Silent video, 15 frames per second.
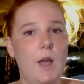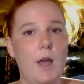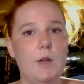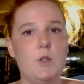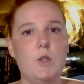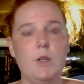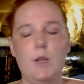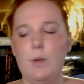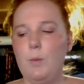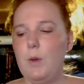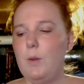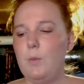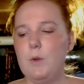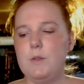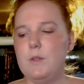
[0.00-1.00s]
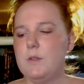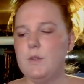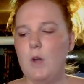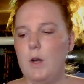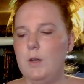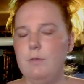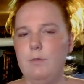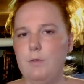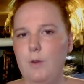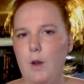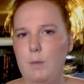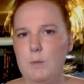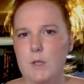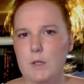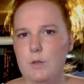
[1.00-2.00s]
Actually, it's not even for
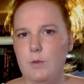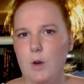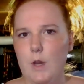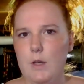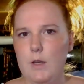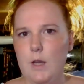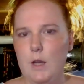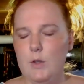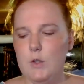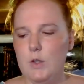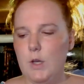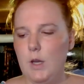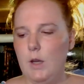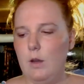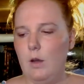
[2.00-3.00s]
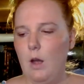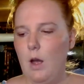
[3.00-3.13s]
MD; it's for ADHD.